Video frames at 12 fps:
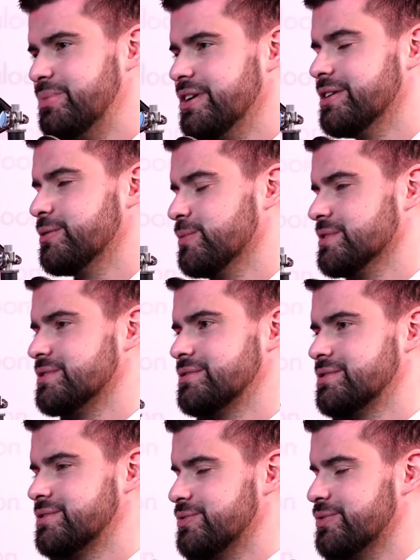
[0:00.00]
period
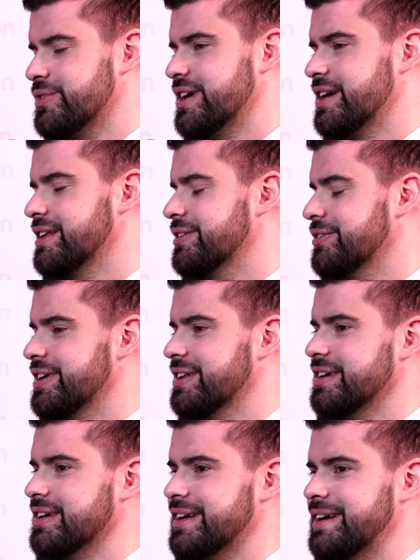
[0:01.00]
was
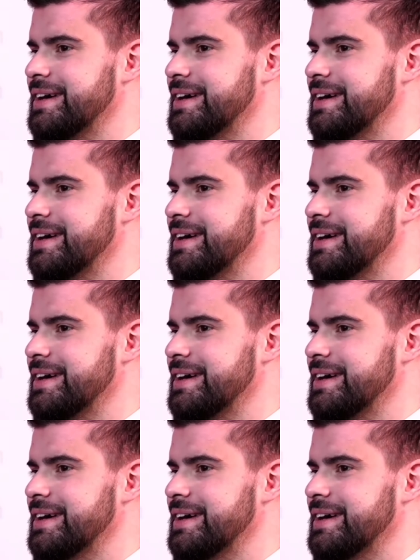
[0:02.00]
really